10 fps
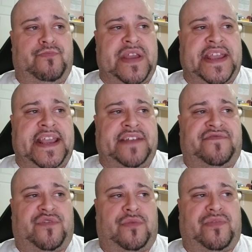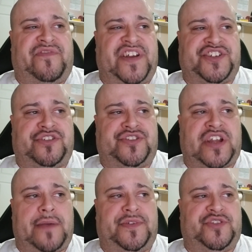making it for professionals to
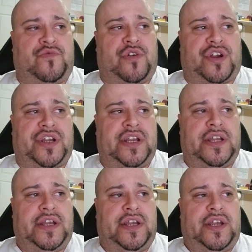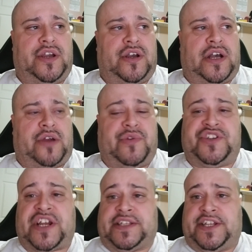come into work,
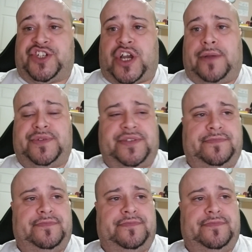rejecting jobs.